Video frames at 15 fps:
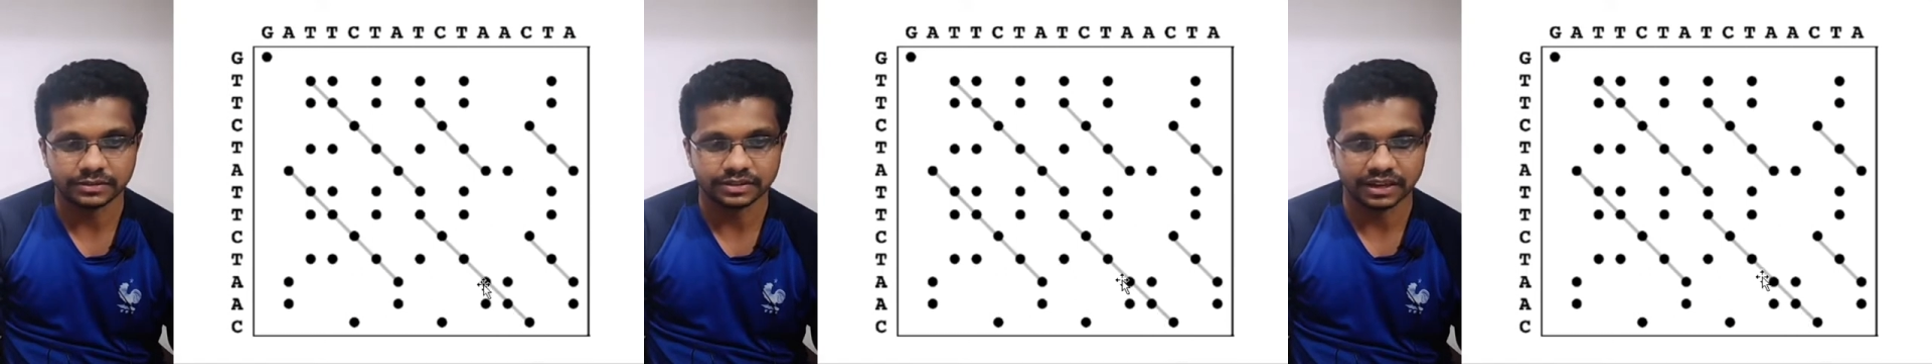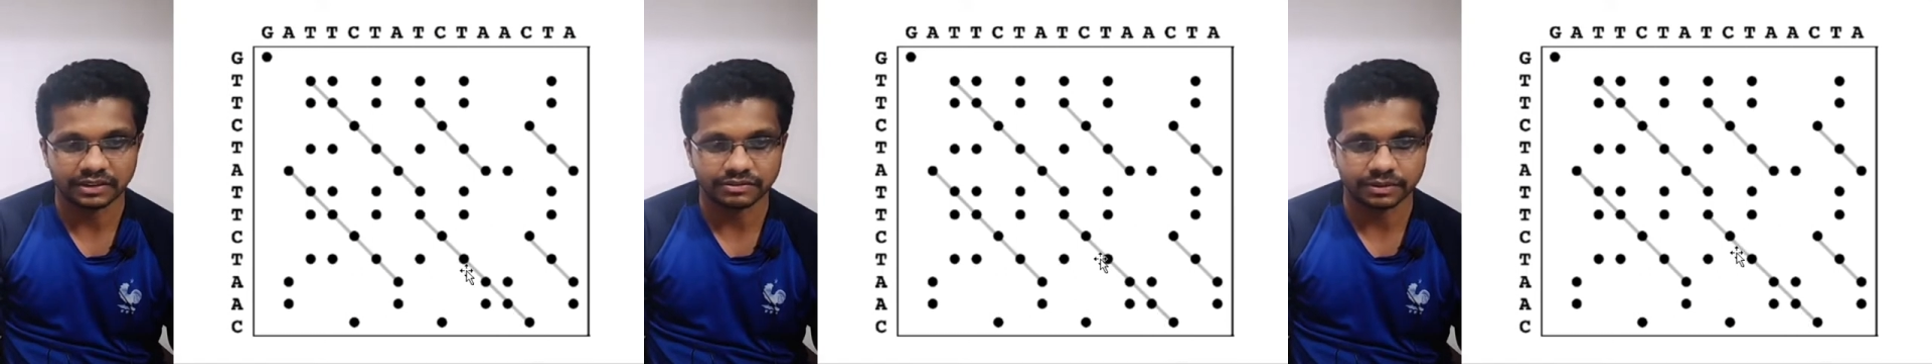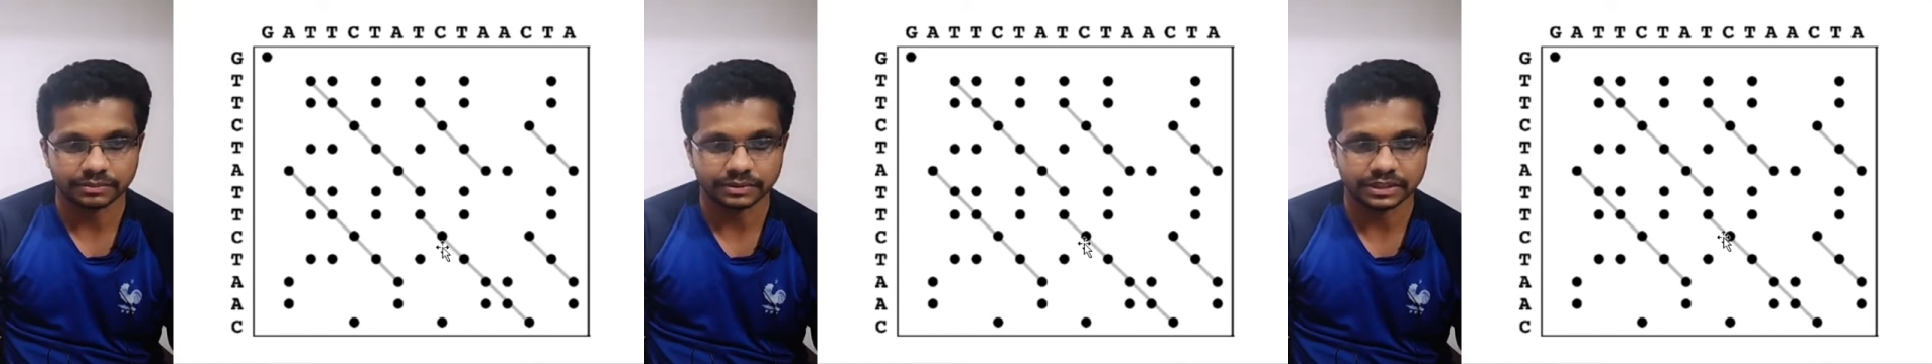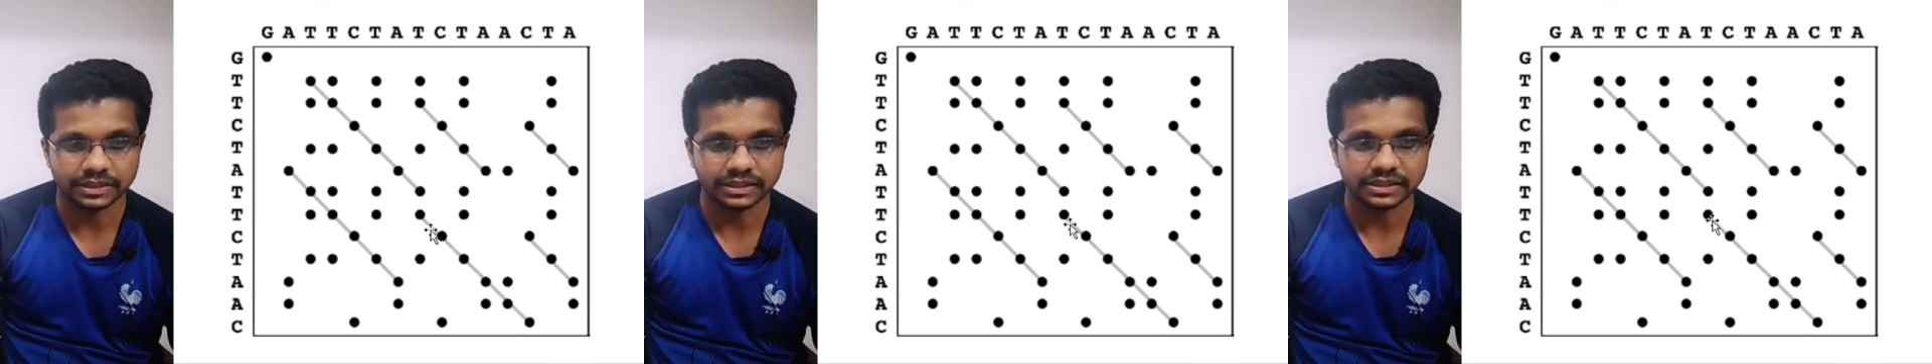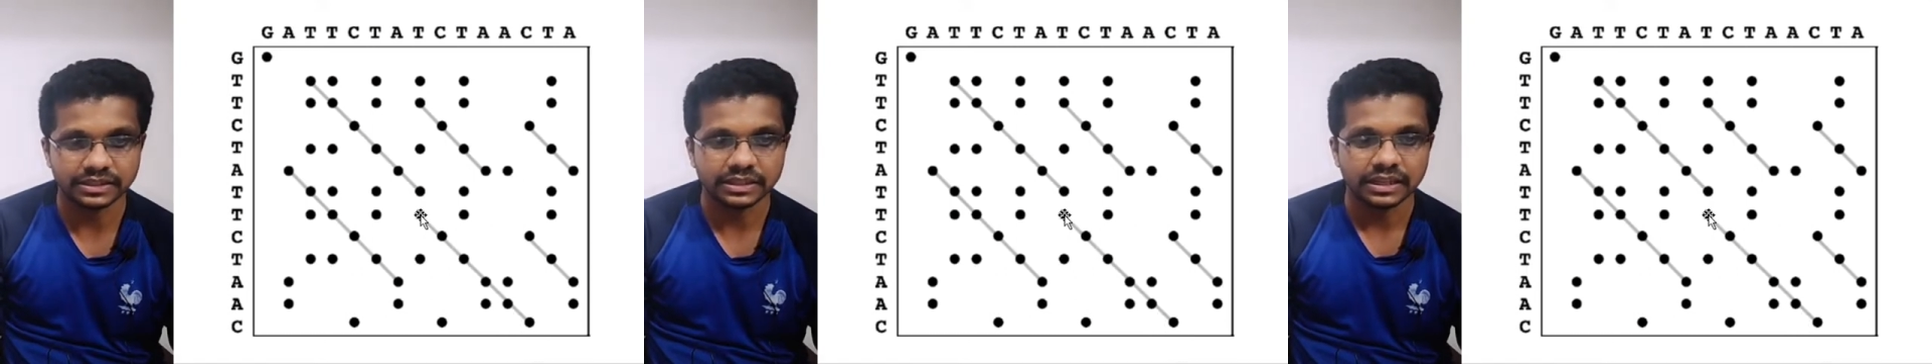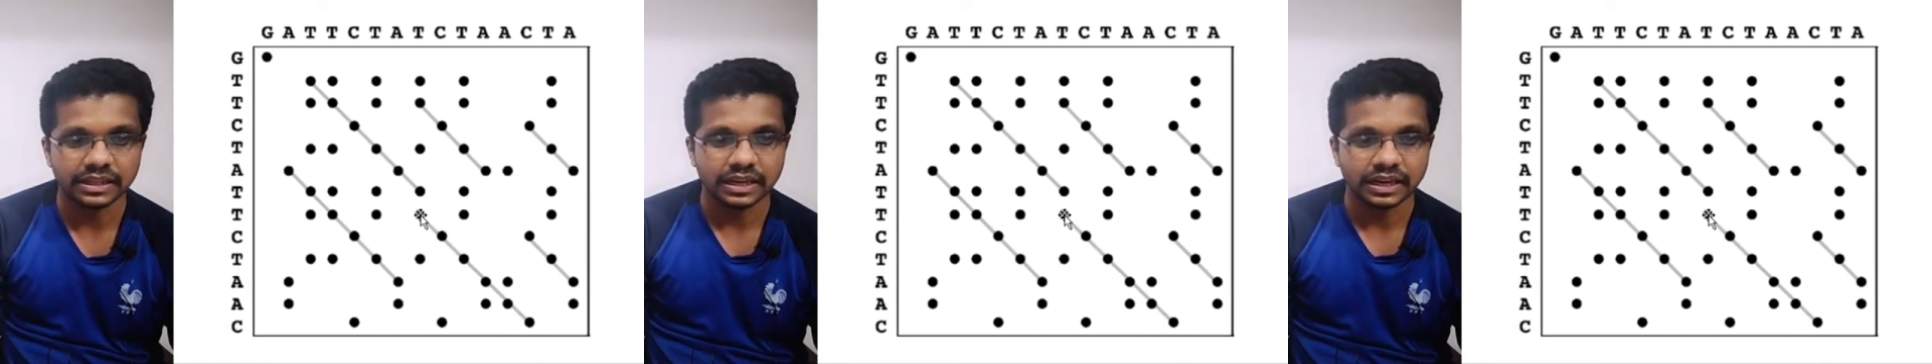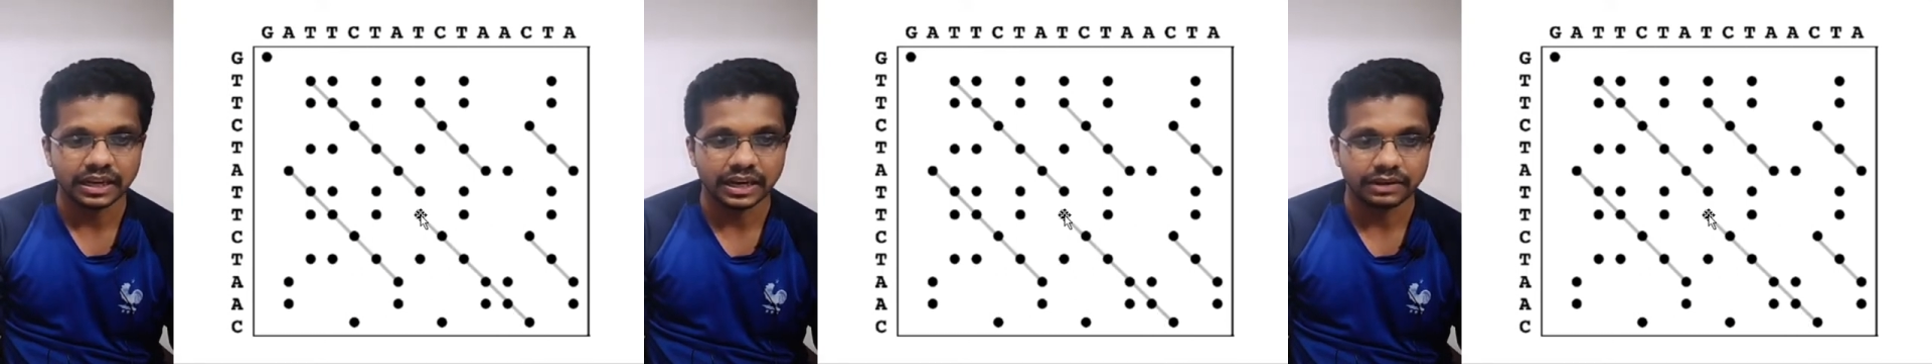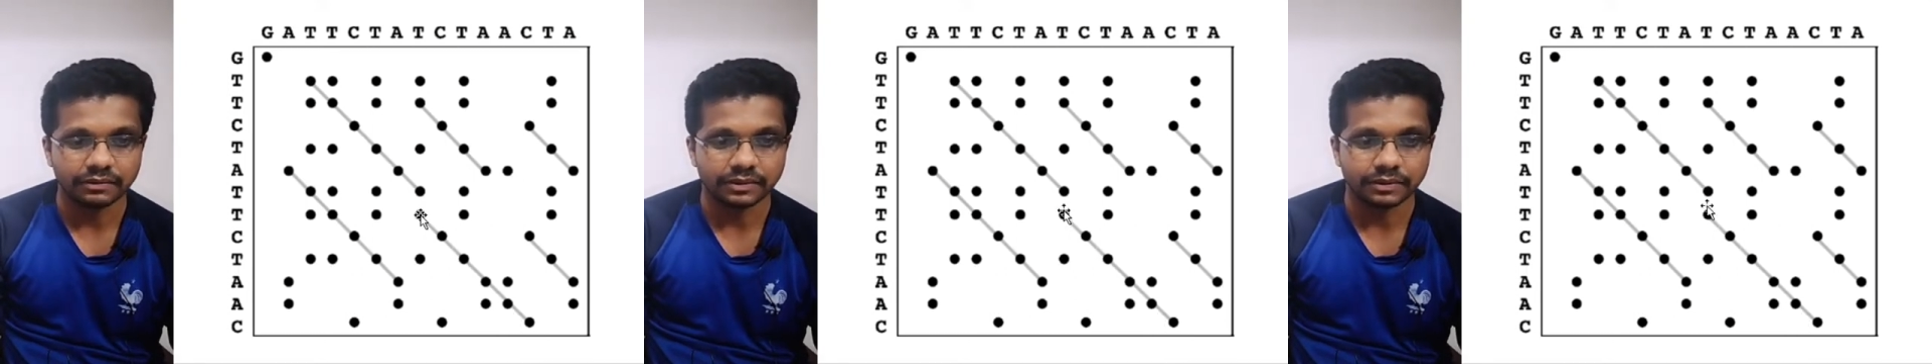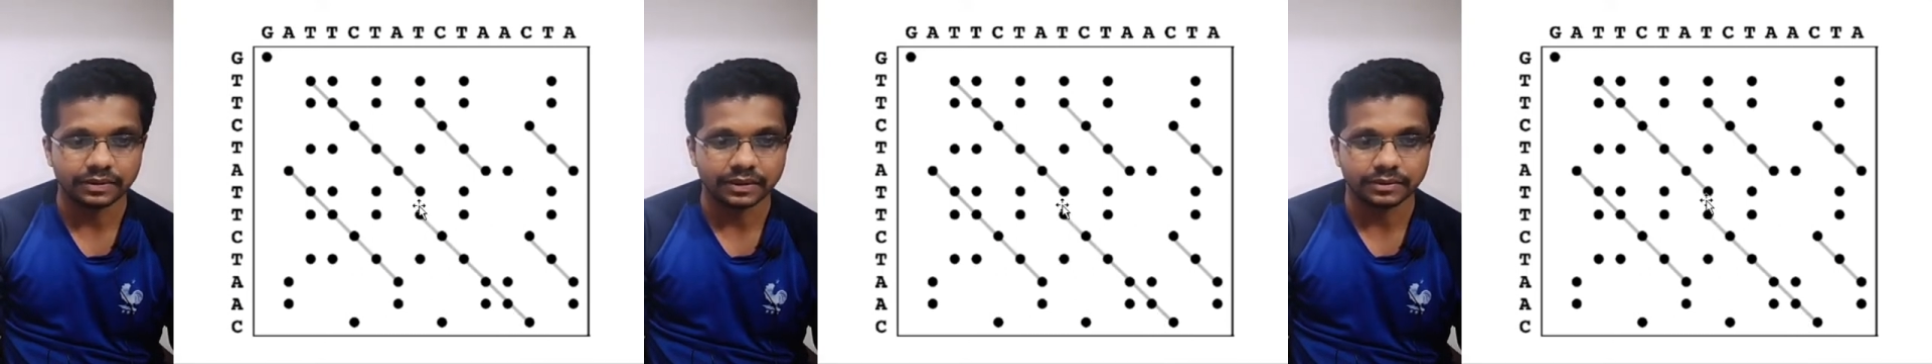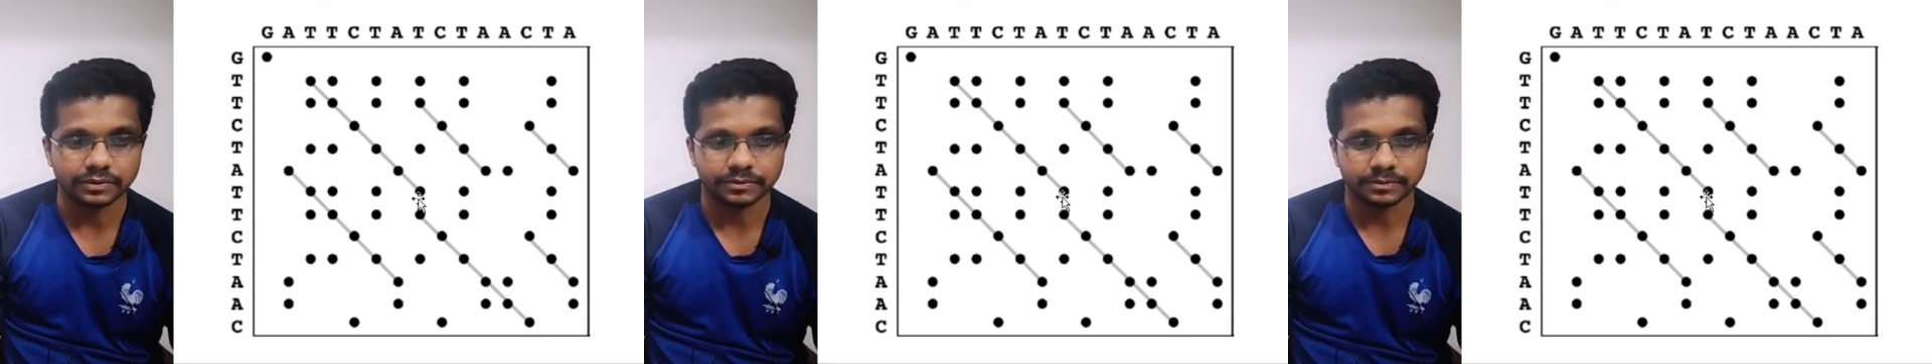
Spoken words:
start from here and we will